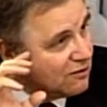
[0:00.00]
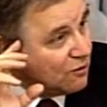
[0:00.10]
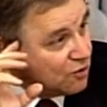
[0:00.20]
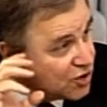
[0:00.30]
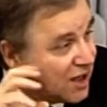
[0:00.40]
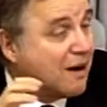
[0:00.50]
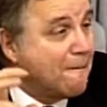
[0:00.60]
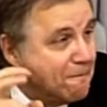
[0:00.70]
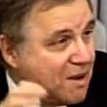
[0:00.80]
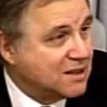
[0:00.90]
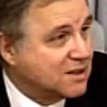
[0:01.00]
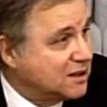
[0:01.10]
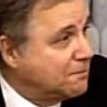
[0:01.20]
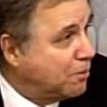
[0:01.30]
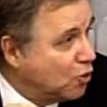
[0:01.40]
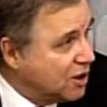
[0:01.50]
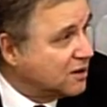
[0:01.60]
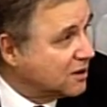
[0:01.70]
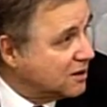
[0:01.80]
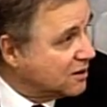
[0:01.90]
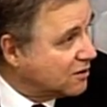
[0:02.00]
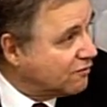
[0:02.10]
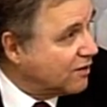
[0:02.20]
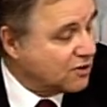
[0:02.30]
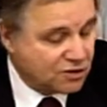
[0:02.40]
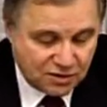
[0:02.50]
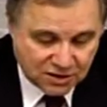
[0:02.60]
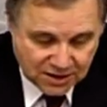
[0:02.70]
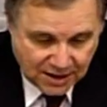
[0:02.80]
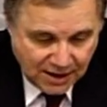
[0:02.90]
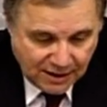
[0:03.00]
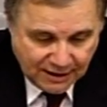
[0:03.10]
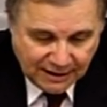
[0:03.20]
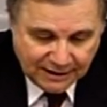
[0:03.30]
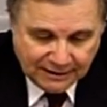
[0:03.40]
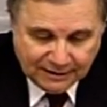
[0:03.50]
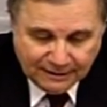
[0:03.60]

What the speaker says: which are basically political interventions. And